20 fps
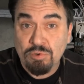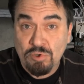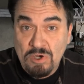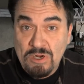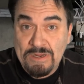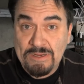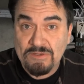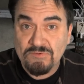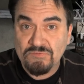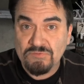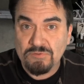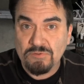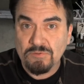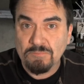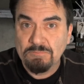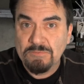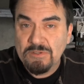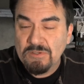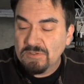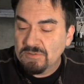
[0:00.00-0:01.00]
proprietor.
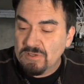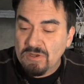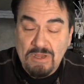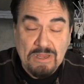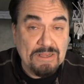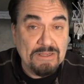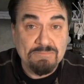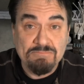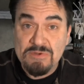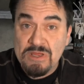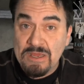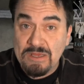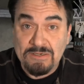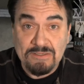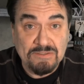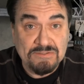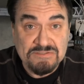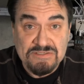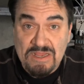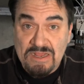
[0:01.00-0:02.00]
Now, I'm not
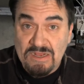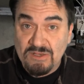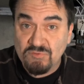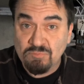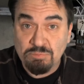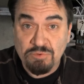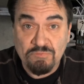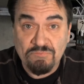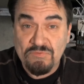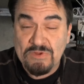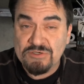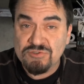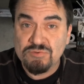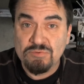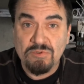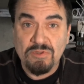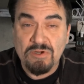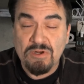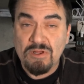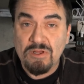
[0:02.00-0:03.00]
a tax
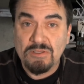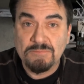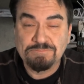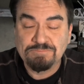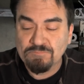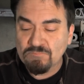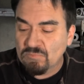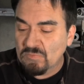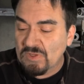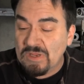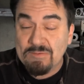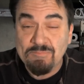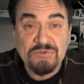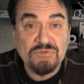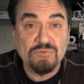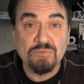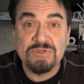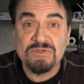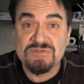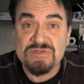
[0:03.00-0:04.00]
professional at all. I've been
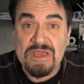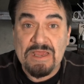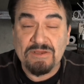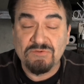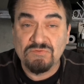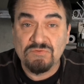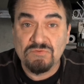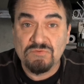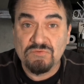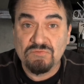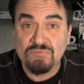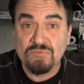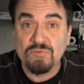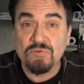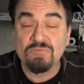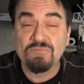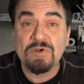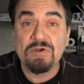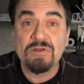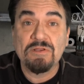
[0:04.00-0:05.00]
doing taxes
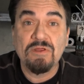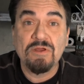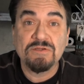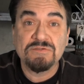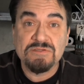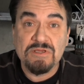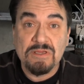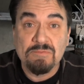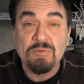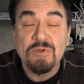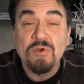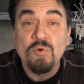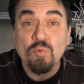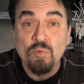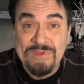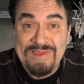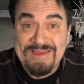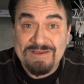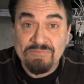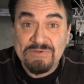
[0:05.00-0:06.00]
for a very long time.
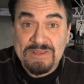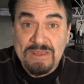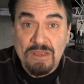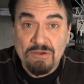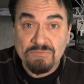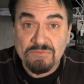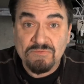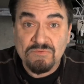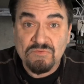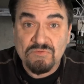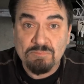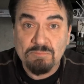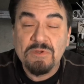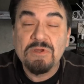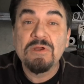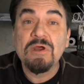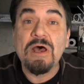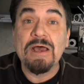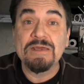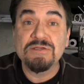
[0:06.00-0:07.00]
We have accountants.
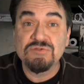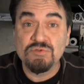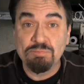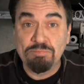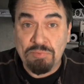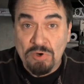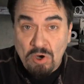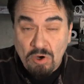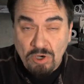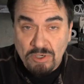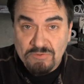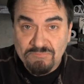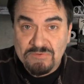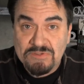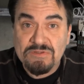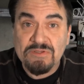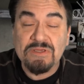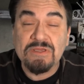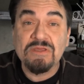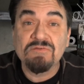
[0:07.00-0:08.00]
I do part of
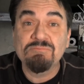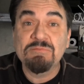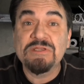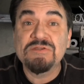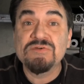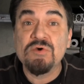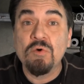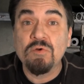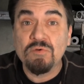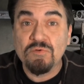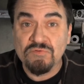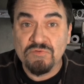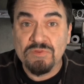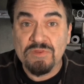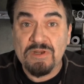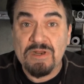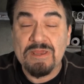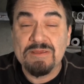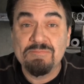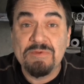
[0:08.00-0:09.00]
it. They give me totals,
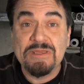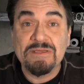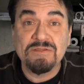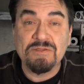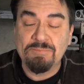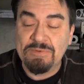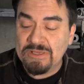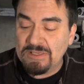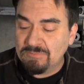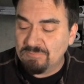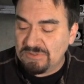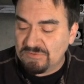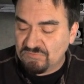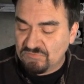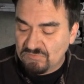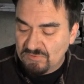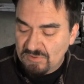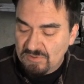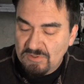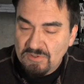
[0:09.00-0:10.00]
and then I make the
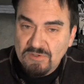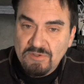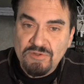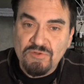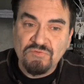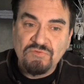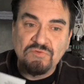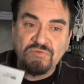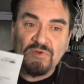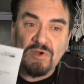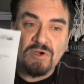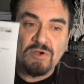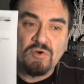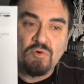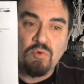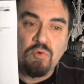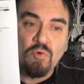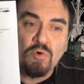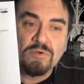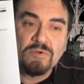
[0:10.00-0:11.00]
payments. This is our
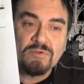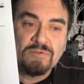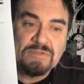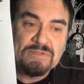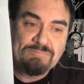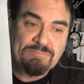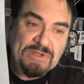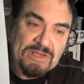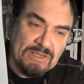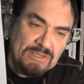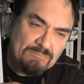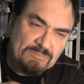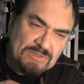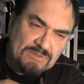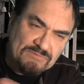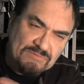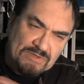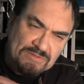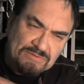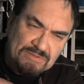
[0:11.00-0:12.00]
quarterly
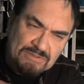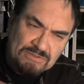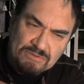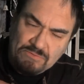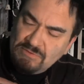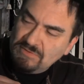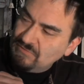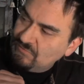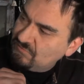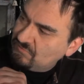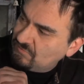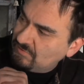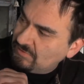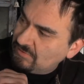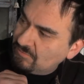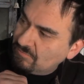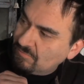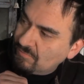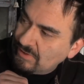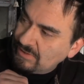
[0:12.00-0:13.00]
payment. I think you can
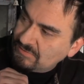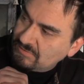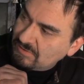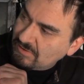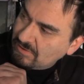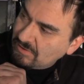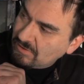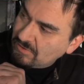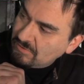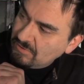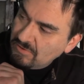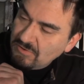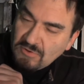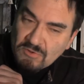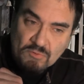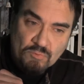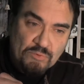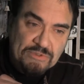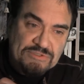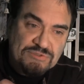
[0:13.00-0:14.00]
see it right there.
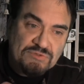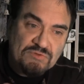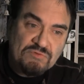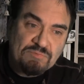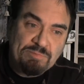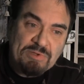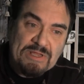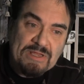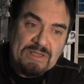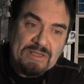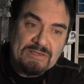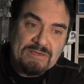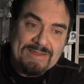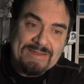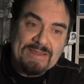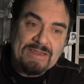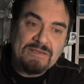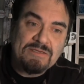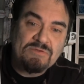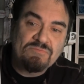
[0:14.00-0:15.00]
We just paid
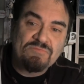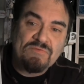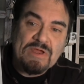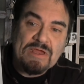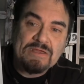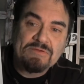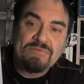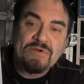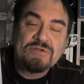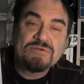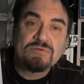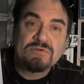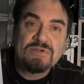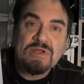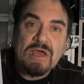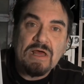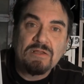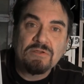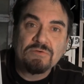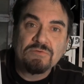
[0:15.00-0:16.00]

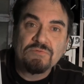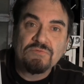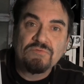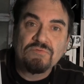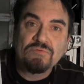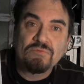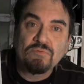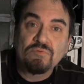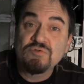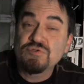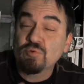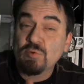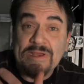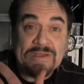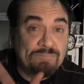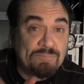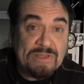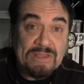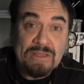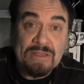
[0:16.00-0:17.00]
$8,500 through
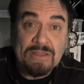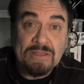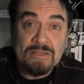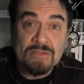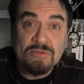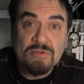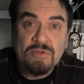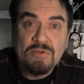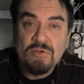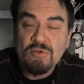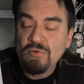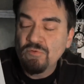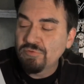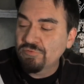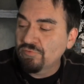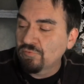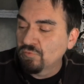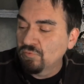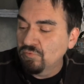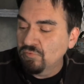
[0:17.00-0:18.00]
direct pay
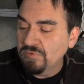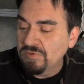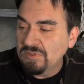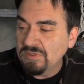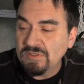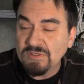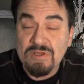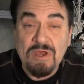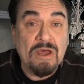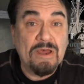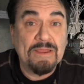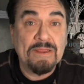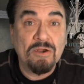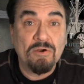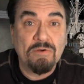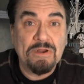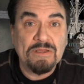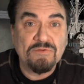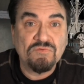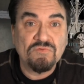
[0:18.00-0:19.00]
through the
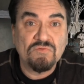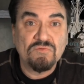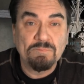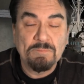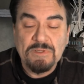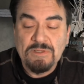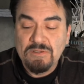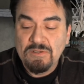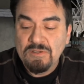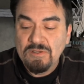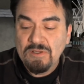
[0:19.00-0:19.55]
IRS.